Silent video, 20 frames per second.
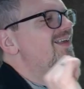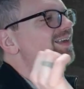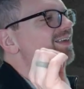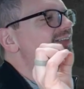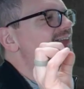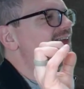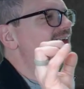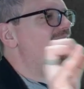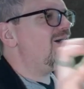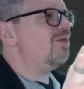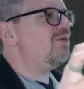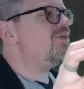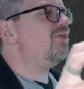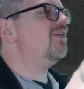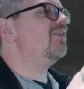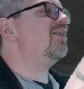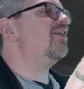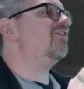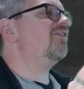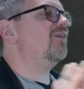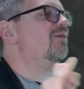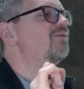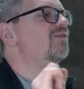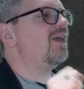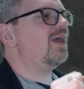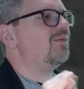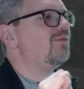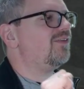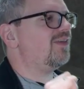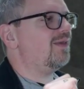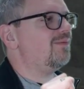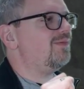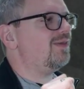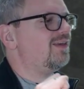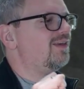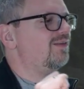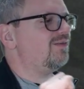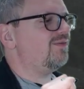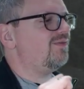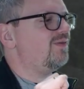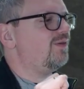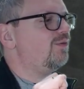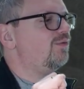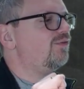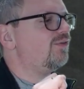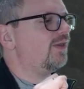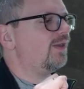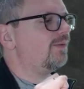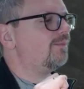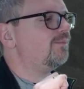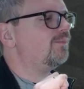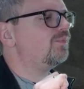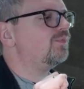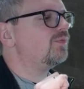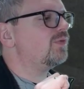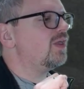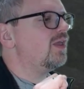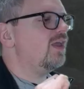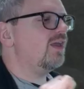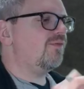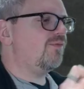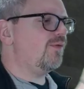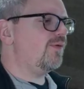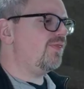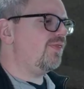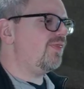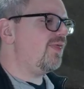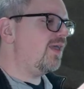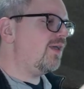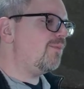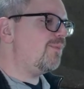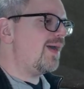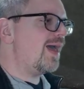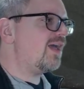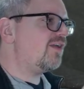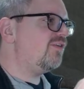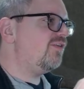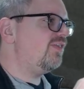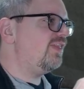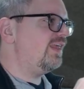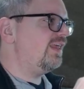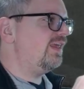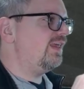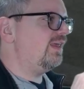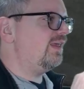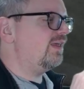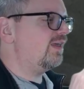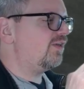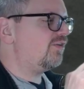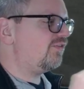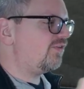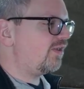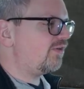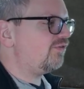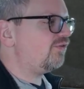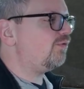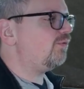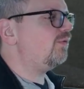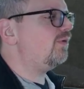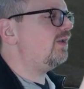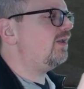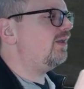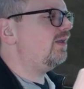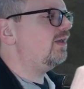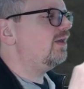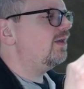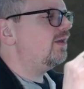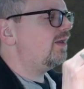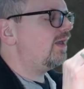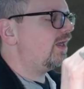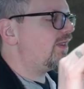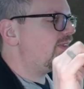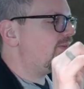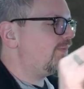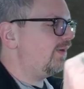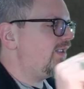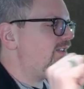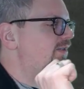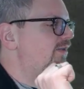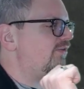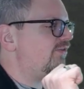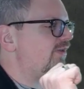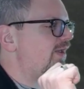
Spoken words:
The other thing that sometimes can be confusing, if we think back to the accessory and the maintenance